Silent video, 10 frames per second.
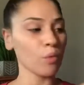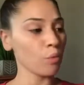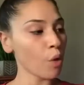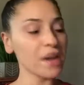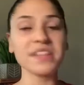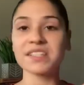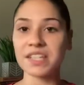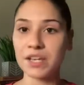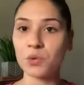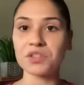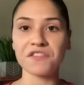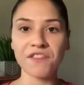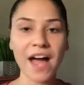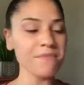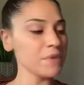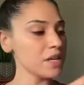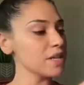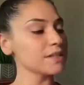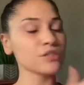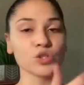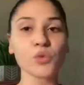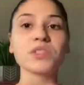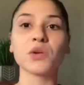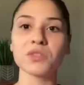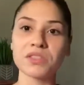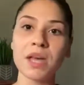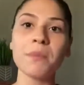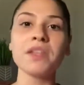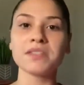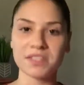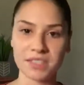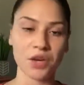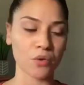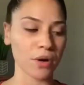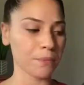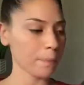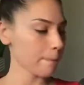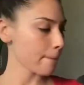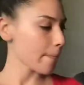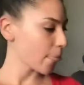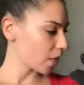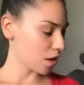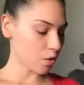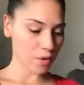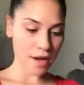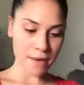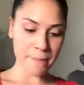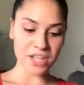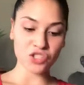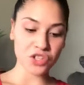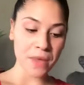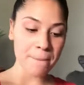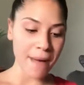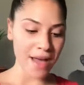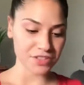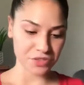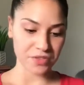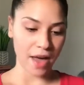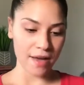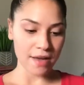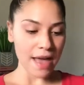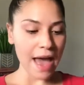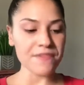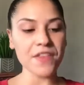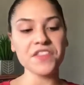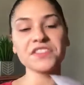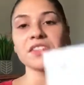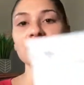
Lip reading: 1 is equal to 5 minutes, 2 is equal to 10 minutes, etc. Okay, make sure they master that. And then this is